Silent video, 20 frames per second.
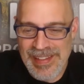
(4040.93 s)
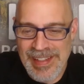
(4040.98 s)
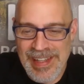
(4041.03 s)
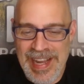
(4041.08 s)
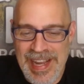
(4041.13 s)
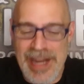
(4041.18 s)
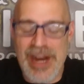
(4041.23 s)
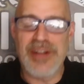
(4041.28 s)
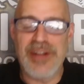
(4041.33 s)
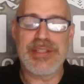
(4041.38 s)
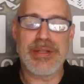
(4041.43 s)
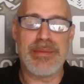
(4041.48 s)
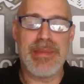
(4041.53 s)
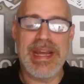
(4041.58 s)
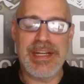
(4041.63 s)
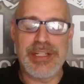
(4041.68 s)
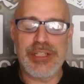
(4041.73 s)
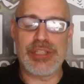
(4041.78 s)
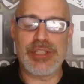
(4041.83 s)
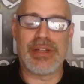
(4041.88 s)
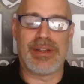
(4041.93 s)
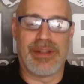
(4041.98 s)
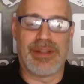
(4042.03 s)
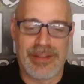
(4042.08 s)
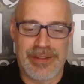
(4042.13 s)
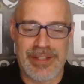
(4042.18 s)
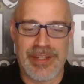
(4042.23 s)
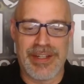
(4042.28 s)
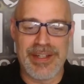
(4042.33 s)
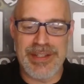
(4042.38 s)
And also make sure
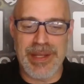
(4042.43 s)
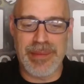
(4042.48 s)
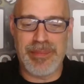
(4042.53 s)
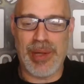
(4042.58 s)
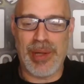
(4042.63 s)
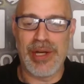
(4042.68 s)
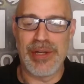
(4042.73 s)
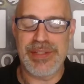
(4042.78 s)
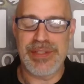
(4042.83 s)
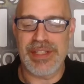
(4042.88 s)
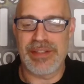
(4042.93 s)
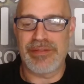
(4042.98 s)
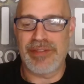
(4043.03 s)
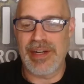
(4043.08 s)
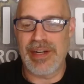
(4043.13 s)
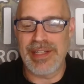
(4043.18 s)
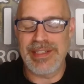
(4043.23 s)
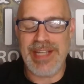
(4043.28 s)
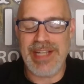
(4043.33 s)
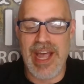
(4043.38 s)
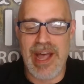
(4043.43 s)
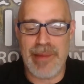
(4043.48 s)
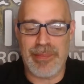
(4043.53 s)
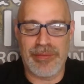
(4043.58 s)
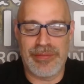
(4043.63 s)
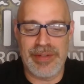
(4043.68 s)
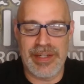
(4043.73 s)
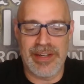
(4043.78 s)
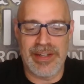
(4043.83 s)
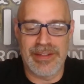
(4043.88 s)
there is a post at the very top
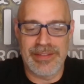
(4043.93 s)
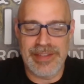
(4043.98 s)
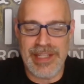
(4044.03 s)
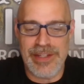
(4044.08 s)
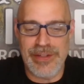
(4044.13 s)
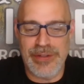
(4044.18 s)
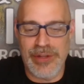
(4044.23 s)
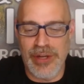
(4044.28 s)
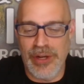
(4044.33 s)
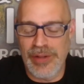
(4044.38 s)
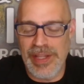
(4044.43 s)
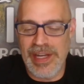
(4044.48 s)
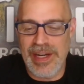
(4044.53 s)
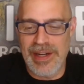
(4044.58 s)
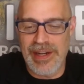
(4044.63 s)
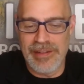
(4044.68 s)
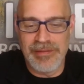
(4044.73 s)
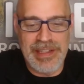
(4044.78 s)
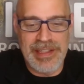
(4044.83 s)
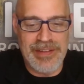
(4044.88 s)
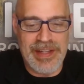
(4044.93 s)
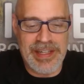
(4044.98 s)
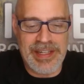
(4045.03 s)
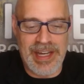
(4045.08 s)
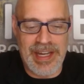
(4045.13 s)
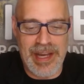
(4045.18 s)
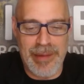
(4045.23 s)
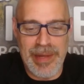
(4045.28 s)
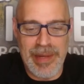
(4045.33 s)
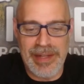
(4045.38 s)
of here that you go there and leave a
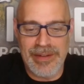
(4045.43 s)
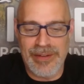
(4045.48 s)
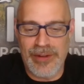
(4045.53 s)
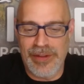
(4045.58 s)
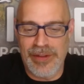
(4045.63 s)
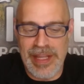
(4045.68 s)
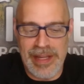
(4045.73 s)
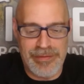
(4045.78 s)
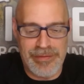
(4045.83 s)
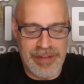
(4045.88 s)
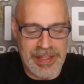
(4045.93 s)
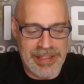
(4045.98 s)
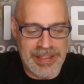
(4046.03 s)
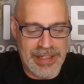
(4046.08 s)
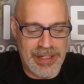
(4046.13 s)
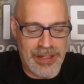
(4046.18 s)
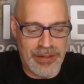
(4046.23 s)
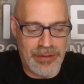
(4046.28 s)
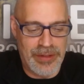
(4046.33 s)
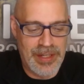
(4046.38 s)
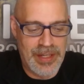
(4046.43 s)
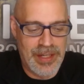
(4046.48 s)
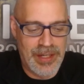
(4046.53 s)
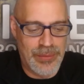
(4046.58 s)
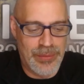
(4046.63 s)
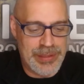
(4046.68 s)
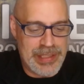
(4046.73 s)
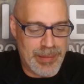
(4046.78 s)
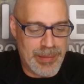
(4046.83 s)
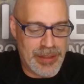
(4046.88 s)
comment on that video,
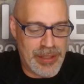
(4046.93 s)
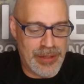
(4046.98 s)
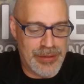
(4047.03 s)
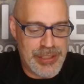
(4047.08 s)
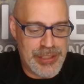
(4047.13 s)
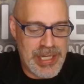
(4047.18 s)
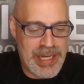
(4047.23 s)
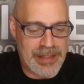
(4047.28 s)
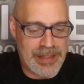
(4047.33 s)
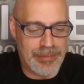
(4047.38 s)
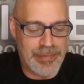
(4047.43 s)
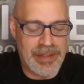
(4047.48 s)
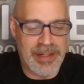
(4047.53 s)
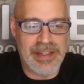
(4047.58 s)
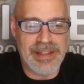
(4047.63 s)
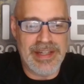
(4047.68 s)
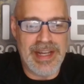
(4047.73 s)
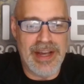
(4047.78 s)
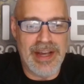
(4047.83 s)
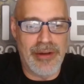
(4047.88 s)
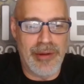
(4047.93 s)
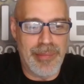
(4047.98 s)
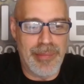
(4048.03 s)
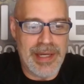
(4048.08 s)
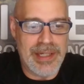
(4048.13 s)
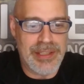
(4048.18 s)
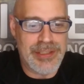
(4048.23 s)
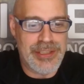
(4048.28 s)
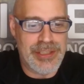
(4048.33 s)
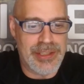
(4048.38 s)
which I'm going to go check right now and
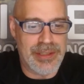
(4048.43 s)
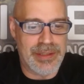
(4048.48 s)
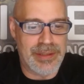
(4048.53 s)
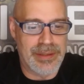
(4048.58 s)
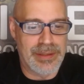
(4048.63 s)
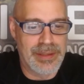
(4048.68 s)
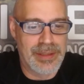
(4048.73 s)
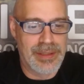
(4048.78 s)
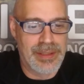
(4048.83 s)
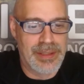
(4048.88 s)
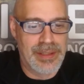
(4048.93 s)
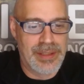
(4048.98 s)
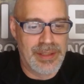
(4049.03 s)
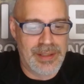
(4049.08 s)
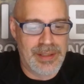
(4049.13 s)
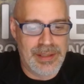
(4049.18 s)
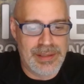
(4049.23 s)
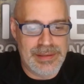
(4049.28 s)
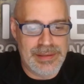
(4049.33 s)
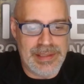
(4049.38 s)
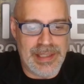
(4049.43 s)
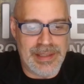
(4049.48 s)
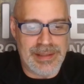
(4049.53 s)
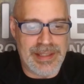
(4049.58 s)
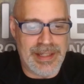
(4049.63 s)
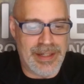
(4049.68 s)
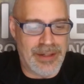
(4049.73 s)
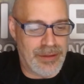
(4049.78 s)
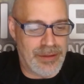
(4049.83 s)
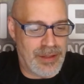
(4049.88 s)
make sure that
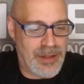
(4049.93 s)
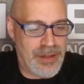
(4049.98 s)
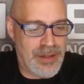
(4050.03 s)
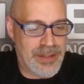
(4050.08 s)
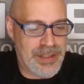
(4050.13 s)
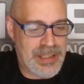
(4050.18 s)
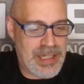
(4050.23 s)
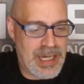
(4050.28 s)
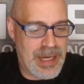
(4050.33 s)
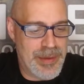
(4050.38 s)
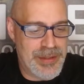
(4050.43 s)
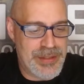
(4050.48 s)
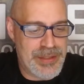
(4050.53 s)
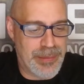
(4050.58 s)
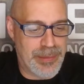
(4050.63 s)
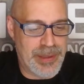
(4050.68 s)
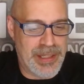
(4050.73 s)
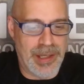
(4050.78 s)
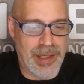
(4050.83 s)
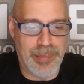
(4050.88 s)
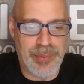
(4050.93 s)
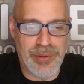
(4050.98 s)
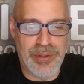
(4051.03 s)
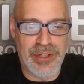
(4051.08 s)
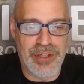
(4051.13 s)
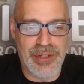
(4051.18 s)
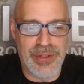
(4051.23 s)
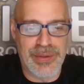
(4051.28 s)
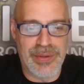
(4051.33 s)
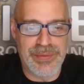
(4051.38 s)
all the comments are being
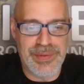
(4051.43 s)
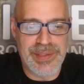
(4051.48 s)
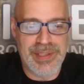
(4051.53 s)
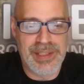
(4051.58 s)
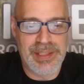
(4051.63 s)
approved.